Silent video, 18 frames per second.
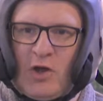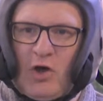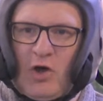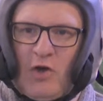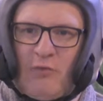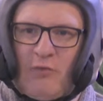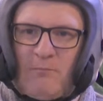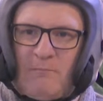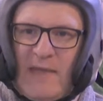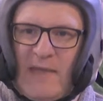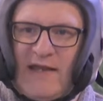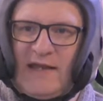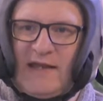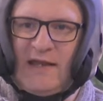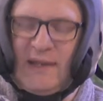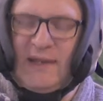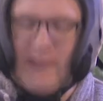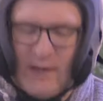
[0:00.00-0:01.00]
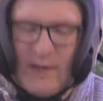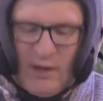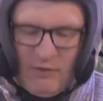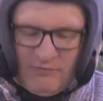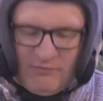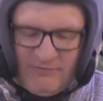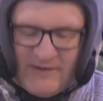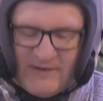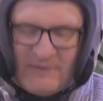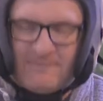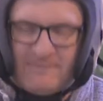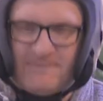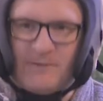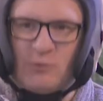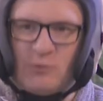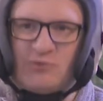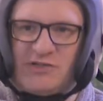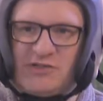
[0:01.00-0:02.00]
of many
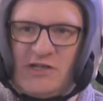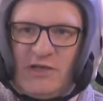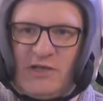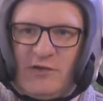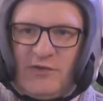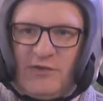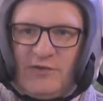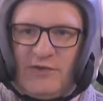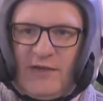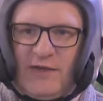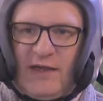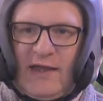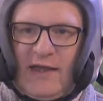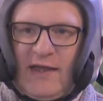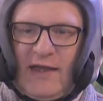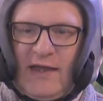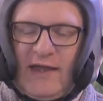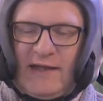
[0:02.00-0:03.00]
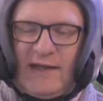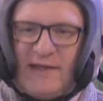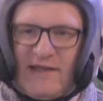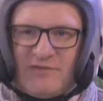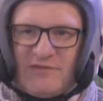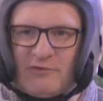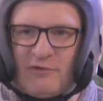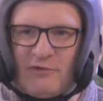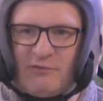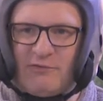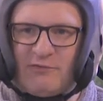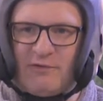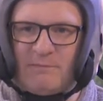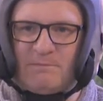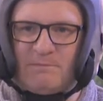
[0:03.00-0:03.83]
faithful Jews in Nazareth,